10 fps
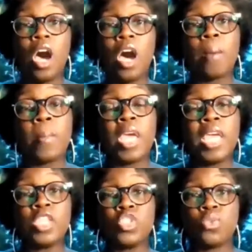Um,
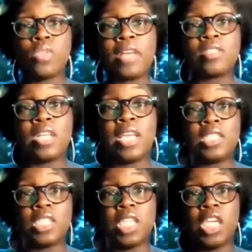in
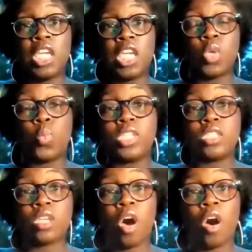2018, we
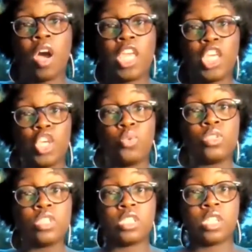saw a
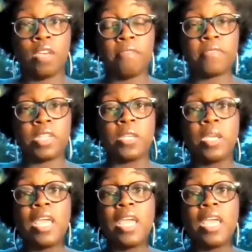huge shift